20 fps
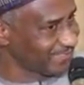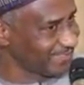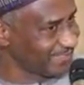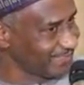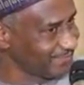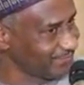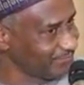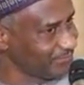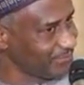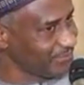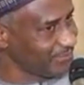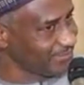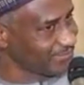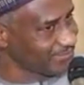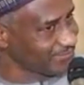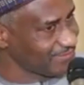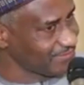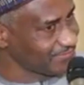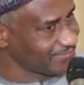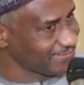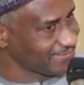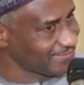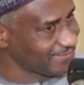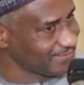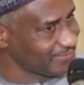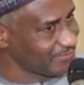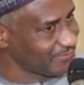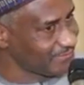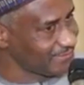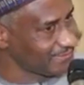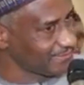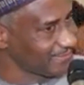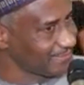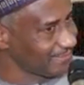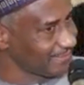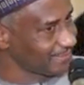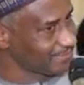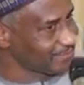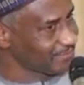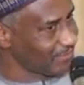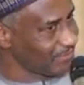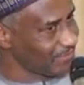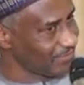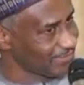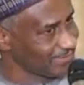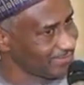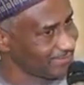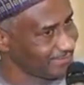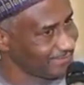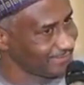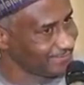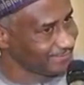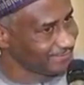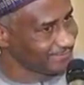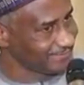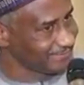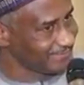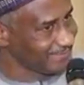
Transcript: you will sit in Boy Scouts doing TikTok